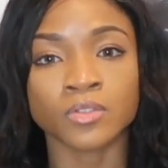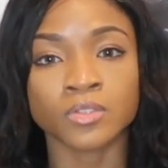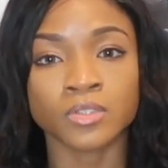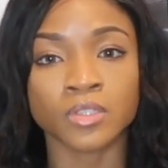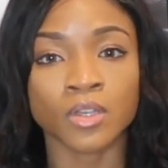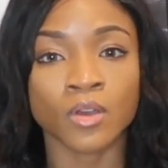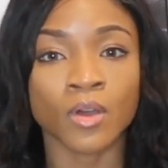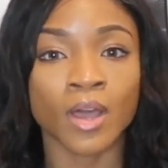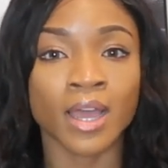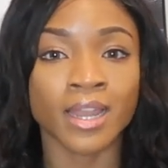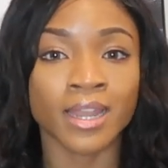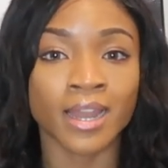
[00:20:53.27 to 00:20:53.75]

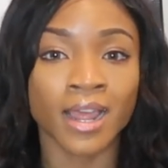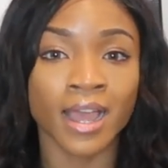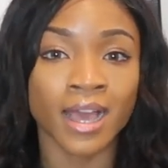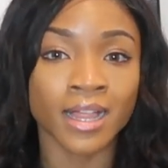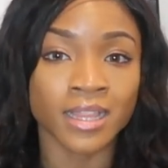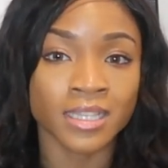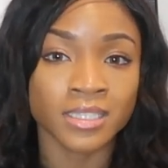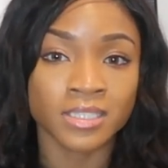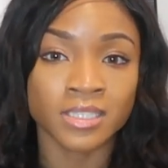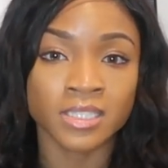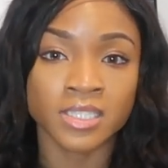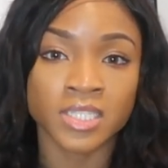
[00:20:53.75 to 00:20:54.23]
So I'd
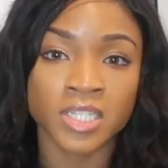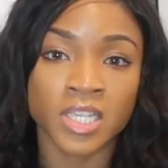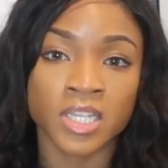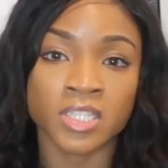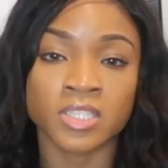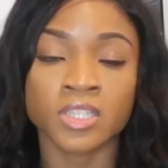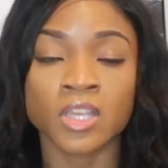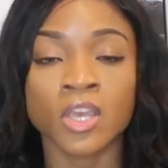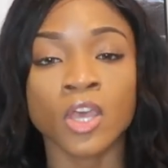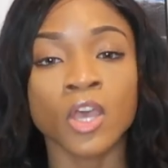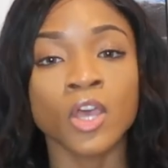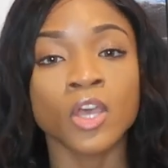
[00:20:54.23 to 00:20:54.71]
highly
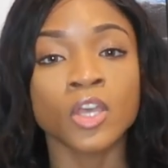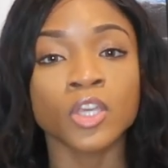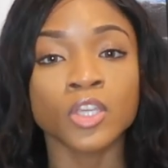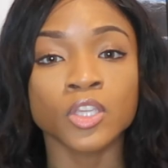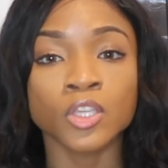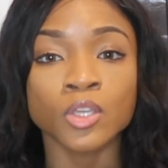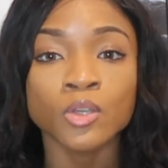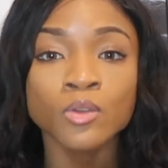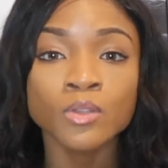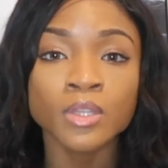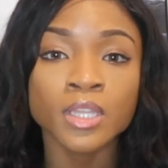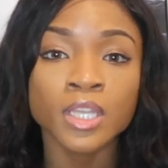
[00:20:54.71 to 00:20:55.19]
suggest
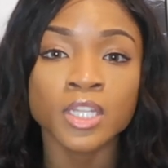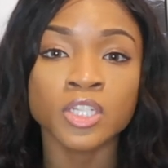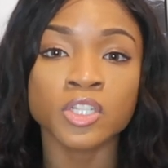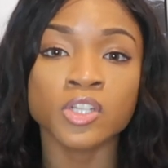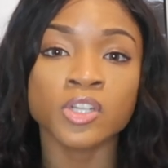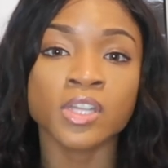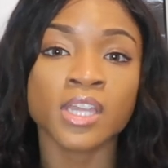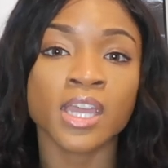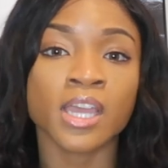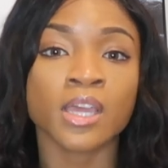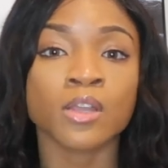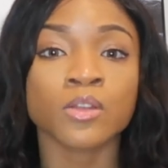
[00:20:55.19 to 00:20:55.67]
you lid
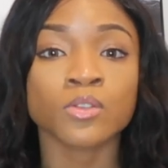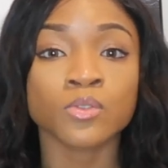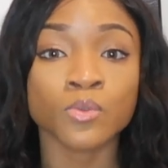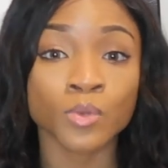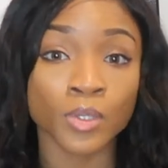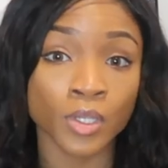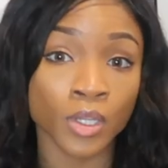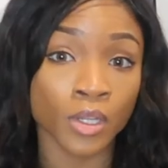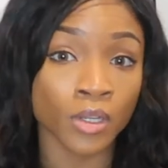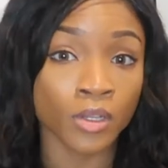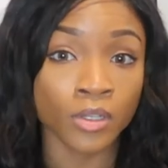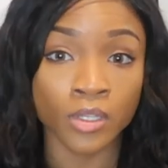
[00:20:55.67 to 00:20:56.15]
your candles
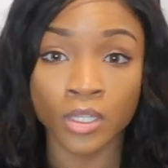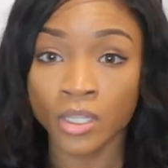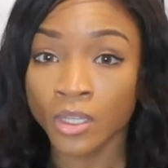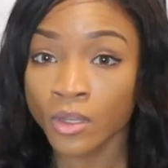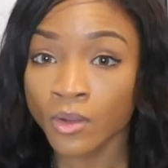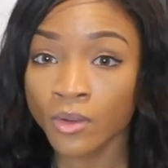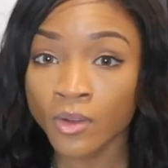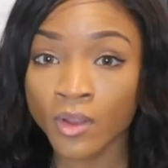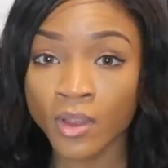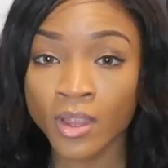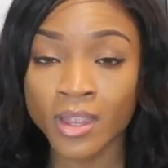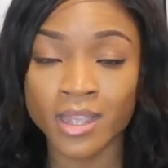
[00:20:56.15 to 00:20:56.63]
when you're
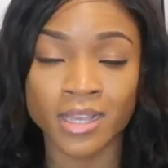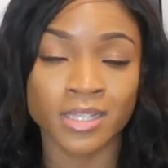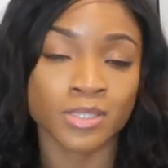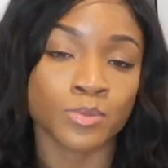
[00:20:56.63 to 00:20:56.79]
curing,